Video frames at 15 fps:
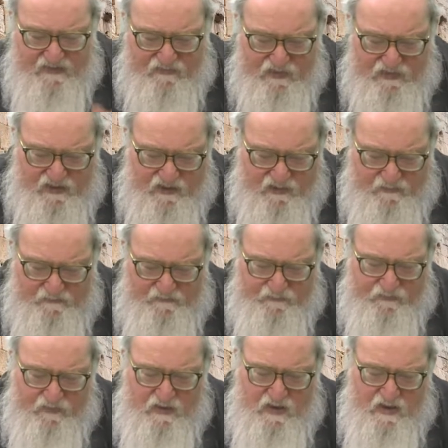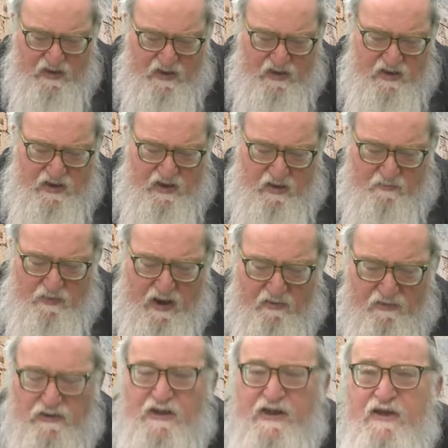his 7th year.
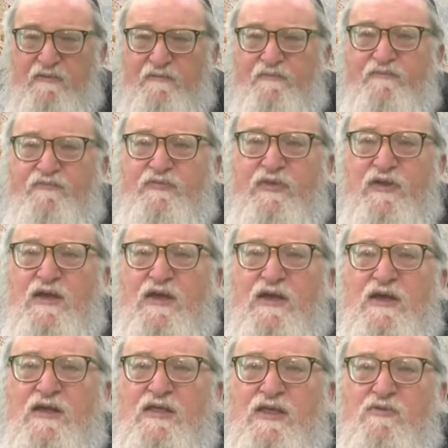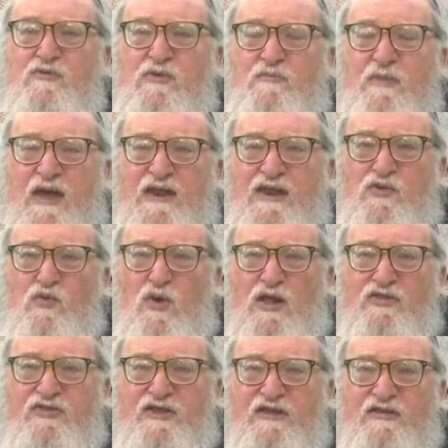Apparently, there were many
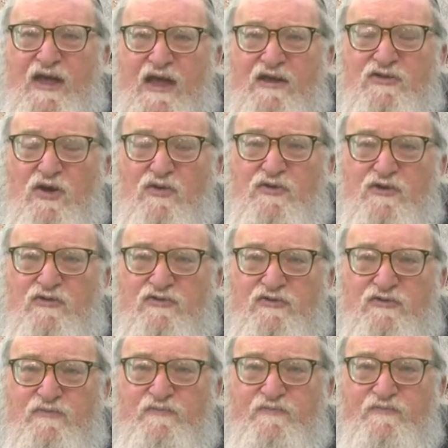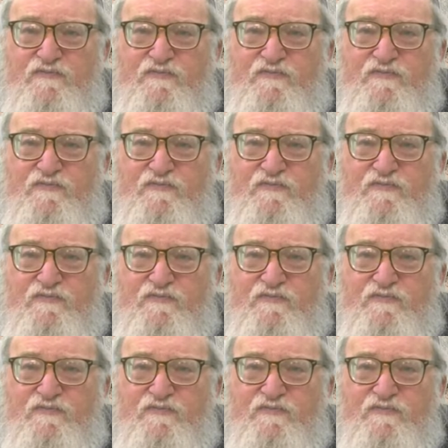wealthy landowners